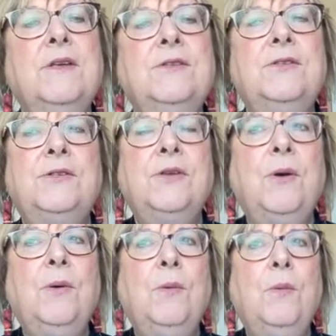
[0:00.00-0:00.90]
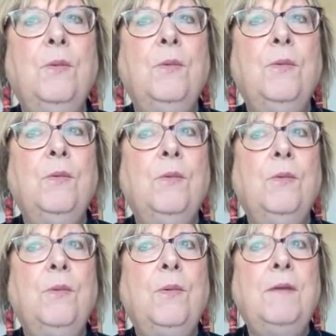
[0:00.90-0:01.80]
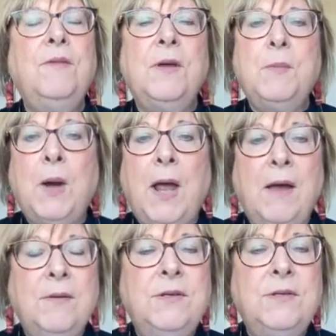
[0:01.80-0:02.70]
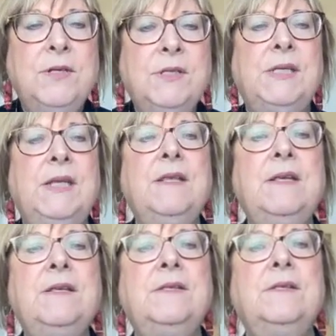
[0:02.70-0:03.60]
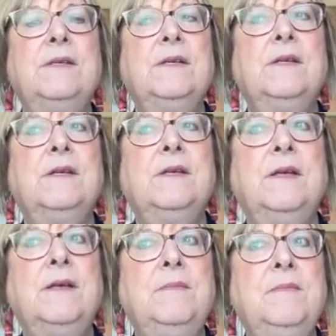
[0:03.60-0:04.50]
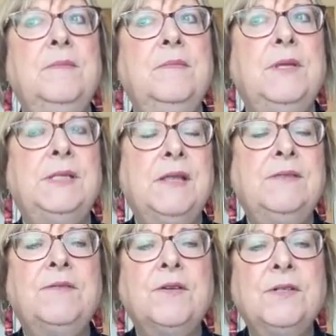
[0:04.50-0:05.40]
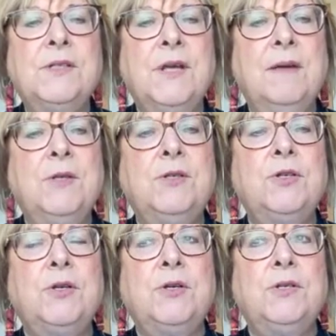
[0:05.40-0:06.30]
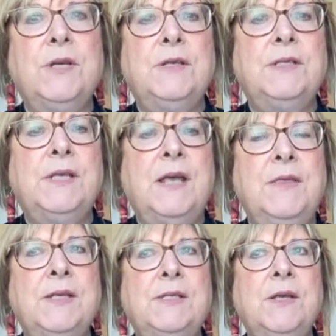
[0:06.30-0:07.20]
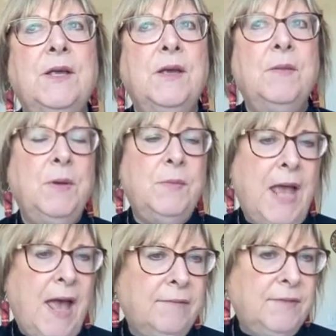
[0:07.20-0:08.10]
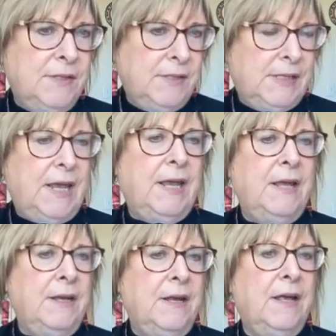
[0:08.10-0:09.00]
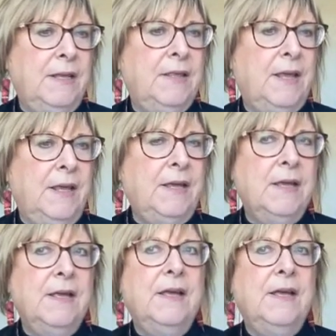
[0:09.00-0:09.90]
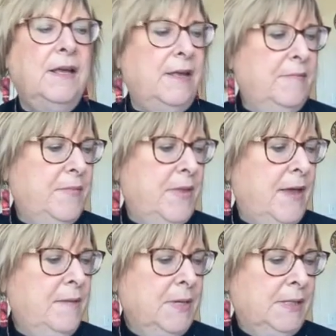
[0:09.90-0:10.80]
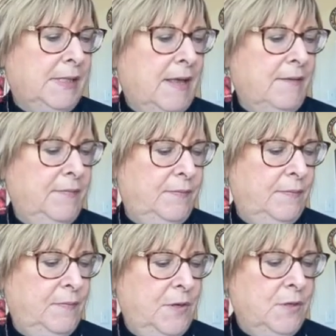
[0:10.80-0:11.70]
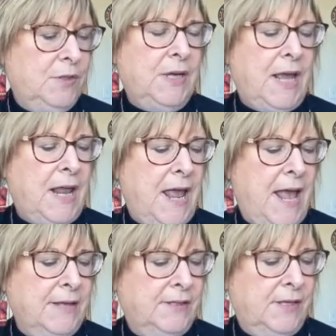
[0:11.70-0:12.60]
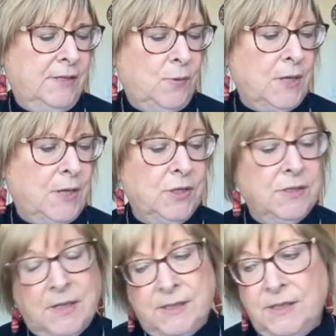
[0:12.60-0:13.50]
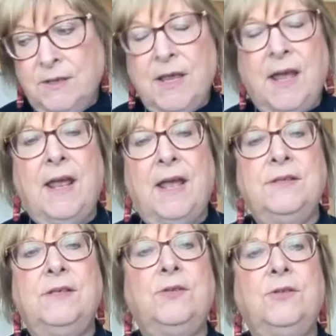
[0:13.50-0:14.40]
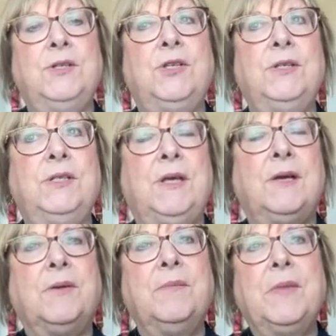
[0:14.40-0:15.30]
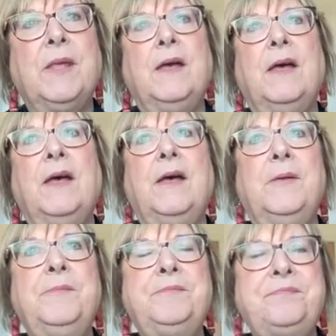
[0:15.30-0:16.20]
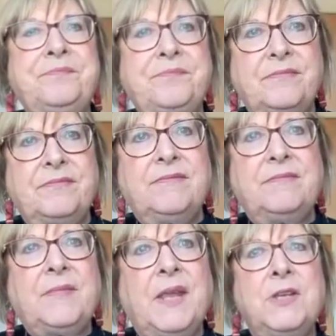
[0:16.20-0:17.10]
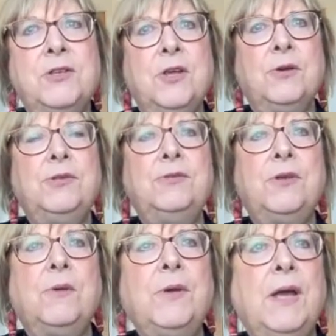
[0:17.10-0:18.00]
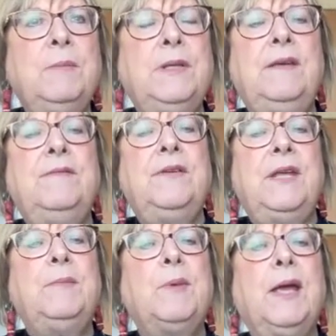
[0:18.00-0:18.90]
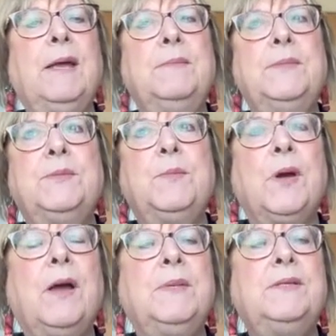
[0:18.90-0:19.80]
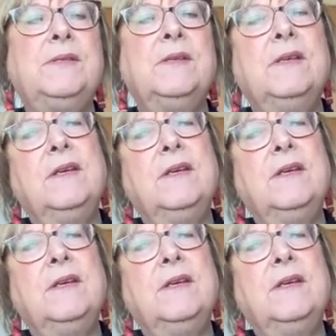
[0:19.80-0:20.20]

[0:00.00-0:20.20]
So I'm very proud to see this. Um, it's not the first time the church has said this, but we have to say it, I think. Um, I myself used to get asked these questions, and I still get asked these questions here. Um, you know, don't I believe in Abraham's promise?